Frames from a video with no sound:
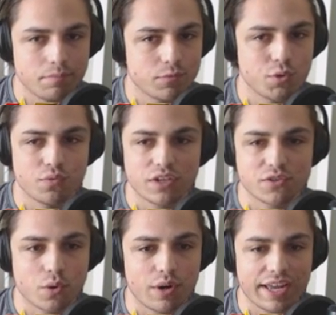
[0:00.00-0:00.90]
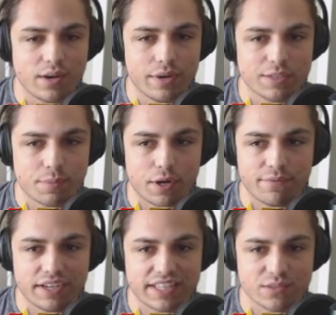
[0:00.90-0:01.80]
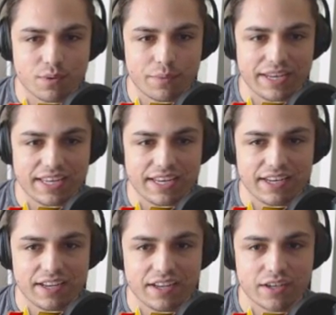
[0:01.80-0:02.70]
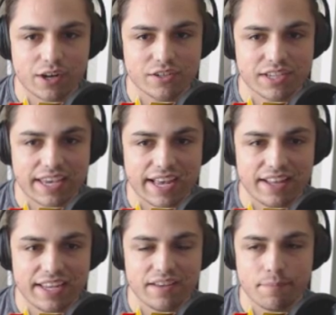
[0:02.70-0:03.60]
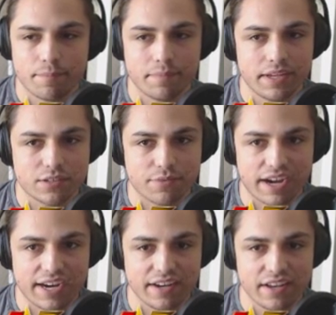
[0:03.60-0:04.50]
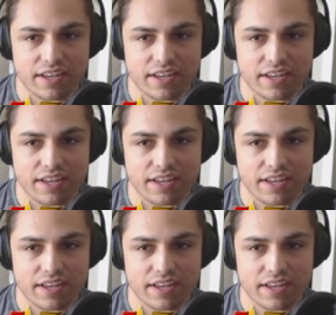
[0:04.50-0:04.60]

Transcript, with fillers: Two runs scored, anyways. Perfect. That's what we needed. Carson Kelly? That's fine.